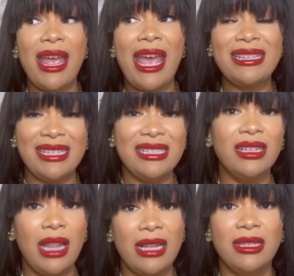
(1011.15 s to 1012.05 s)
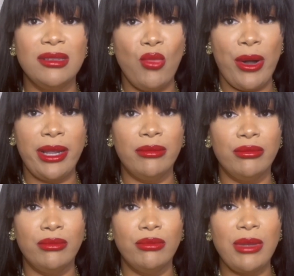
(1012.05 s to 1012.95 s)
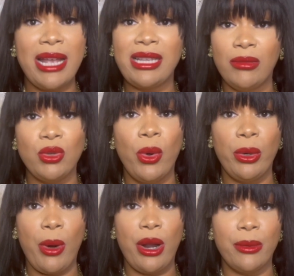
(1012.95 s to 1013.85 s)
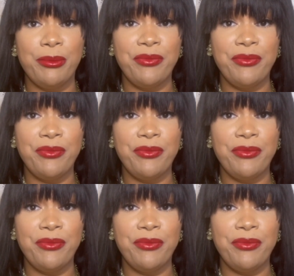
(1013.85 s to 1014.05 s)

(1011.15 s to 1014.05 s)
at 6 o'clock this morning as I was going to work.